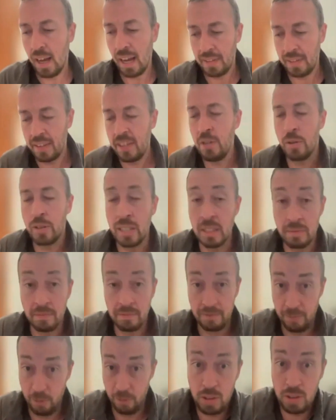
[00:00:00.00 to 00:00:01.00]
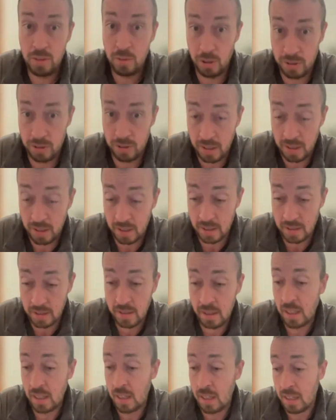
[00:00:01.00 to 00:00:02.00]
I think you can, first of all, see
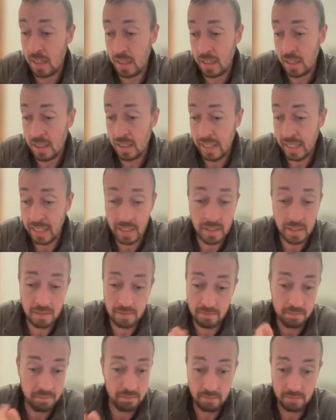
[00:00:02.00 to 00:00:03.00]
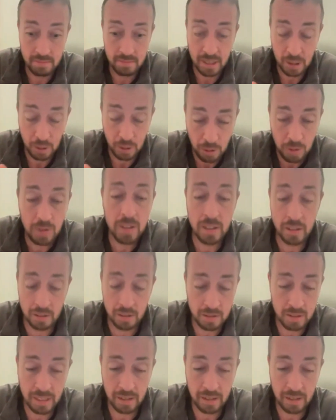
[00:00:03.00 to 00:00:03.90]
this in the earlier